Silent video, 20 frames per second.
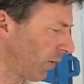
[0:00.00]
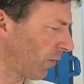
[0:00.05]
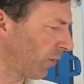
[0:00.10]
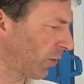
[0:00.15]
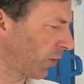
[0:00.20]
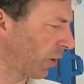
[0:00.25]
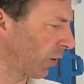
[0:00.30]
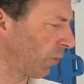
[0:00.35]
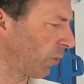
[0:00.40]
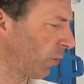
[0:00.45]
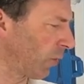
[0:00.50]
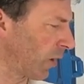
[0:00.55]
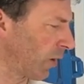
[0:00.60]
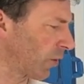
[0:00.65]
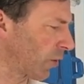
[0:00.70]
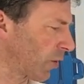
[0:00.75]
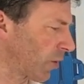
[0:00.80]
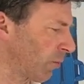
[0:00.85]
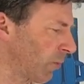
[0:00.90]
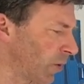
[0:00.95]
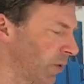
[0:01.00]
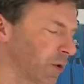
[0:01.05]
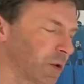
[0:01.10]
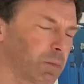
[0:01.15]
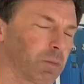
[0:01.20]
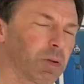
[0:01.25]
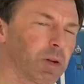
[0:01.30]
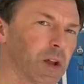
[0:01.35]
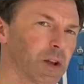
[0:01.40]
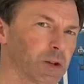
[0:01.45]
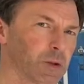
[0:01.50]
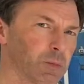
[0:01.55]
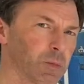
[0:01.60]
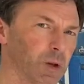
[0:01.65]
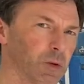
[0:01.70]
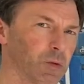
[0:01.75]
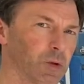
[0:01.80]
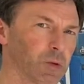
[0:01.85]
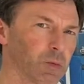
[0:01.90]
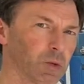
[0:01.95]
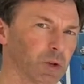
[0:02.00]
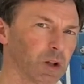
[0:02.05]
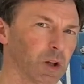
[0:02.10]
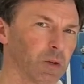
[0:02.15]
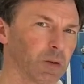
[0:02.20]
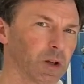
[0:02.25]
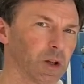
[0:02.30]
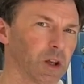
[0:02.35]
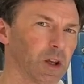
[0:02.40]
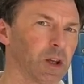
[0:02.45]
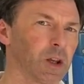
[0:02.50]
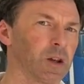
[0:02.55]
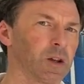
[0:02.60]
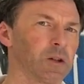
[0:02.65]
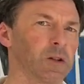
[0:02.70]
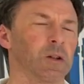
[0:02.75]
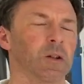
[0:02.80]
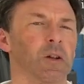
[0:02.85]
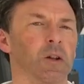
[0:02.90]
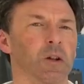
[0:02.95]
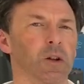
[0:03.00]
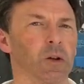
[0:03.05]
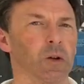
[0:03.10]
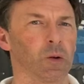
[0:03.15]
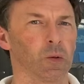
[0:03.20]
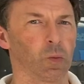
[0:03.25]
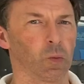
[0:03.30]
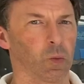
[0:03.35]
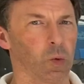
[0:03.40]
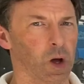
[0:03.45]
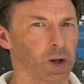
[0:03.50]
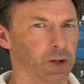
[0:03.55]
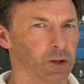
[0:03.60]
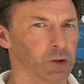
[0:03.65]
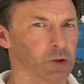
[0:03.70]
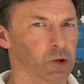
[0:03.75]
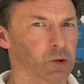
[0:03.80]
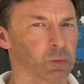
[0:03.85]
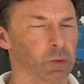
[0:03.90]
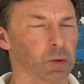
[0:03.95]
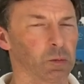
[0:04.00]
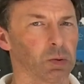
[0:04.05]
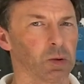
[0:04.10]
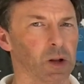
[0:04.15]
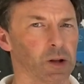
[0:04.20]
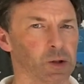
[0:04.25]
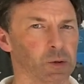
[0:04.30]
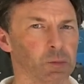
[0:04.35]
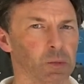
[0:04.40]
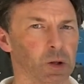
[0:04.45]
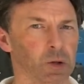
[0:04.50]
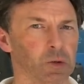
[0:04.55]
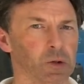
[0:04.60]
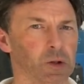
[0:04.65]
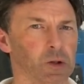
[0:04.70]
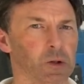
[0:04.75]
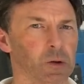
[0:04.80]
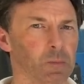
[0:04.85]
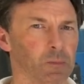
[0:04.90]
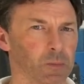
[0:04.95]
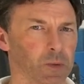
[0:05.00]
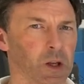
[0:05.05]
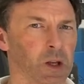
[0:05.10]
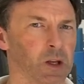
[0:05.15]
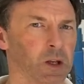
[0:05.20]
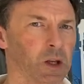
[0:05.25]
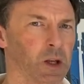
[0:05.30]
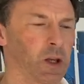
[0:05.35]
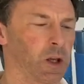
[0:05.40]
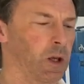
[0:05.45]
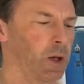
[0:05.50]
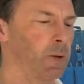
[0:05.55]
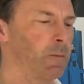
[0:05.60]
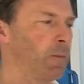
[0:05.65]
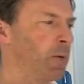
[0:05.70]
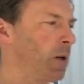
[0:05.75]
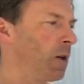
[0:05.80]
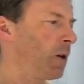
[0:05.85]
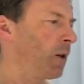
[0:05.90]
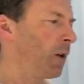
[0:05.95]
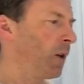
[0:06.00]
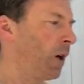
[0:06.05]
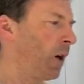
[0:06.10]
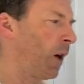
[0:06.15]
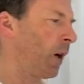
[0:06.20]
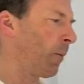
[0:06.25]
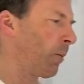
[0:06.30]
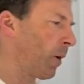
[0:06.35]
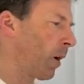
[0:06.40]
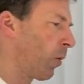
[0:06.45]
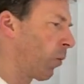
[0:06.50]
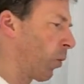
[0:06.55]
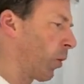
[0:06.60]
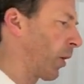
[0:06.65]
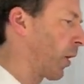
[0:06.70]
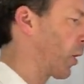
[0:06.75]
two instruments plus mutes would go in here, one instrument plus mutes in here. What